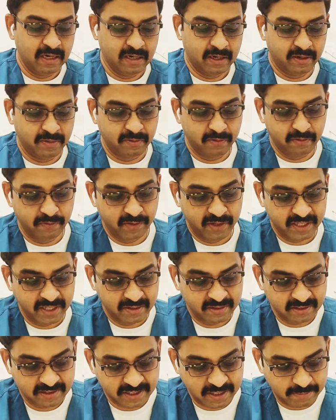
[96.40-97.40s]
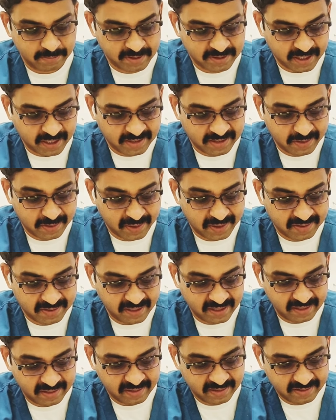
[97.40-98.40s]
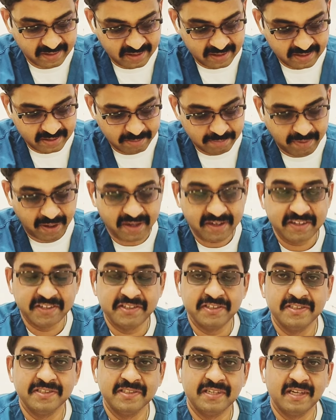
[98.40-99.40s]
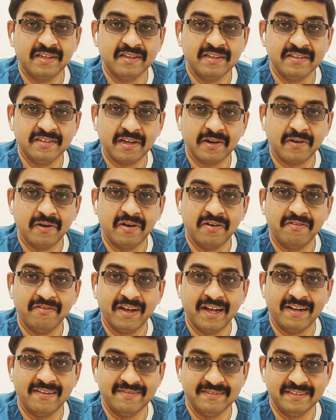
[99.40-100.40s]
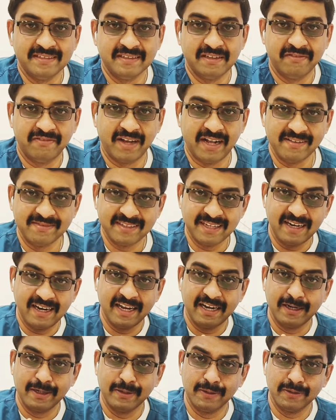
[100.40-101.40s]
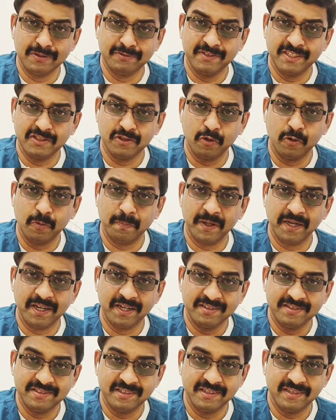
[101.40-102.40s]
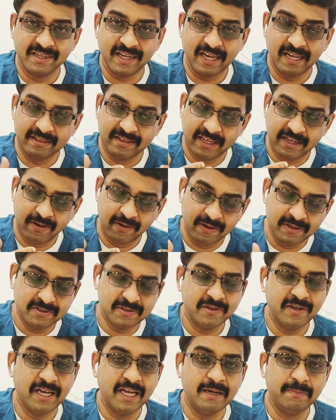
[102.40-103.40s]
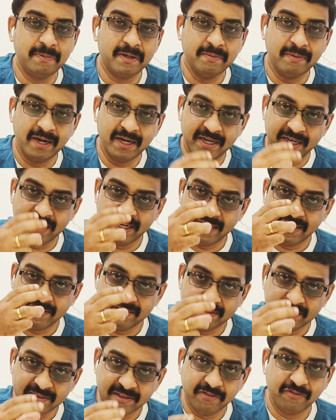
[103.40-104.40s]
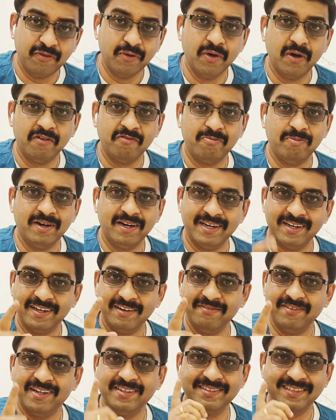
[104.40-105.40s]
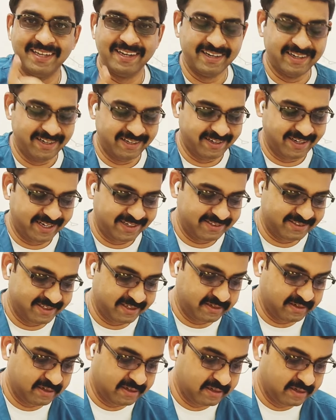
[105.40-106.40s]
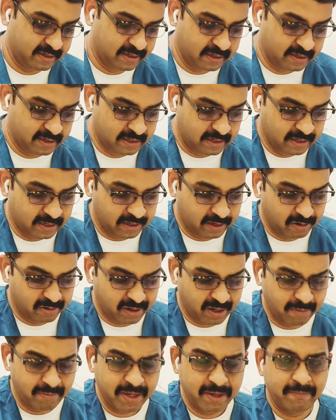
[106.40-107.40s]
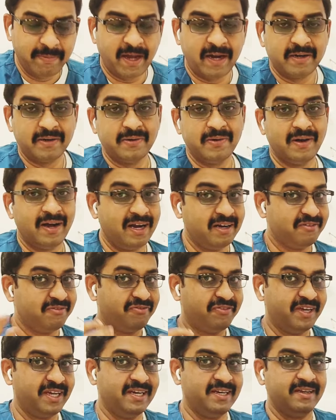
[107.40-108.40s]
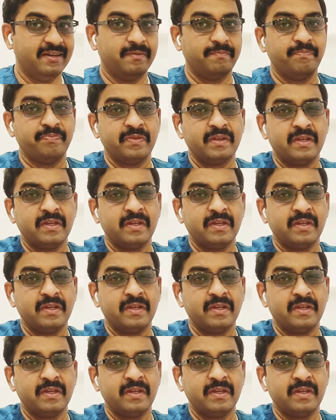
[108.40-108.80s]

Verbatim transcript: Now within the chambers as you can see these are some partitions. These are called valves. The valves are like those which open and shut and they also help in maintaining the flow of blood in one single direction. Now coming back to heart failure.